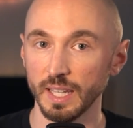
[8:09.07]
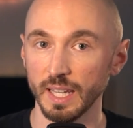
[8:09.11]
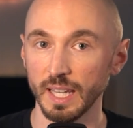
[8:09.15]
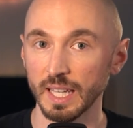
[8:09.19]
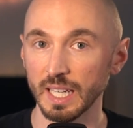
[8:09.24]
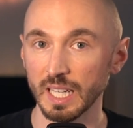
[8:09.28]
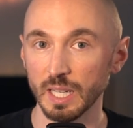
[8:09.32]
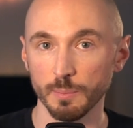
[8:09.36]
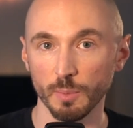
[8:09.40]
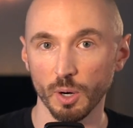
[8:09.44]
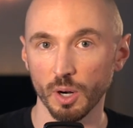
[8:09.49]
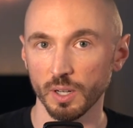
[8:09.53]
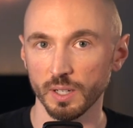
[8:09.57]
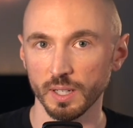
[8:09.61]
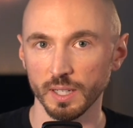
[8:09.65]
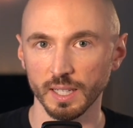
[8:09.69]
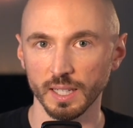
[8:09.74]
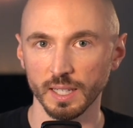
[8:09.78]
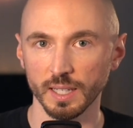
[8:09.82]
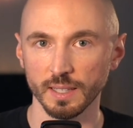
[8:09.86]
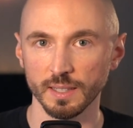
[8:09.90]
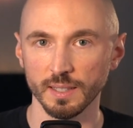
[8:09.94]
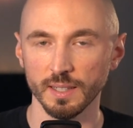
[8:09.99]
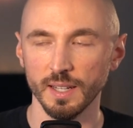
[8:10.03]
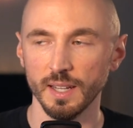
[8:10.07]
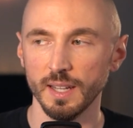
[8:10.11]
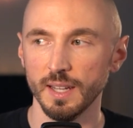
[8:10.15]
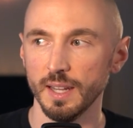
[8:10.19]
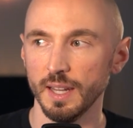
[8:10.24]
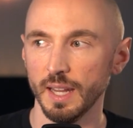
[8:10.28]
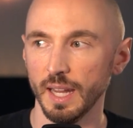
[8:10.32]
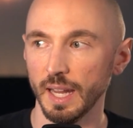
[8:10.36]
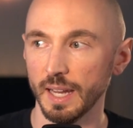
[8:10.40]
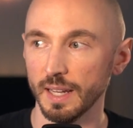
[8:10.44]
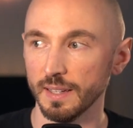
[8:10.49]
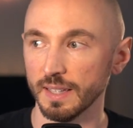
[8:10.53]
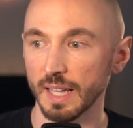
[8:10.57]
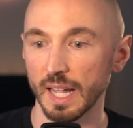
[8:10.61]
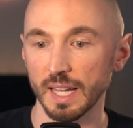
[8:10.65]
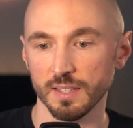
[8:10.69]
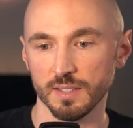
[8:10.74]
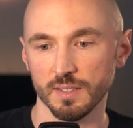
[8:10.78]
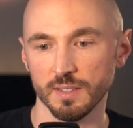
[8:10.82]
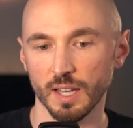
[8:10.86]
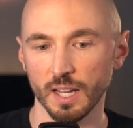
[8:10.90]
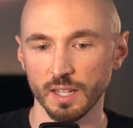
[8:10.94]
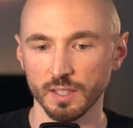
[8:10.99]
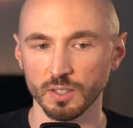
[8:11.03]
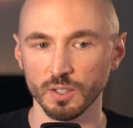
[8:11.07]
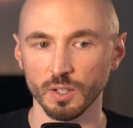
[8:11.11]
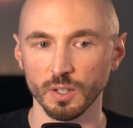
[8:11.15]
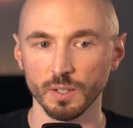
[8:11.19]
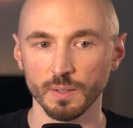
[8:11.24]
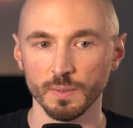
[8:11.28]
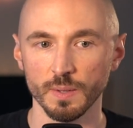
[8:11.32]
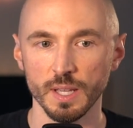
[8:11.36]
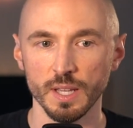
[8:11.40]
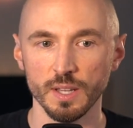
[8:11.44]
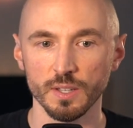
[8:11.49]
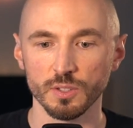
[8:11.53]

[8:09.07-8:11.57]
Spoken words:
any marketing in that sector.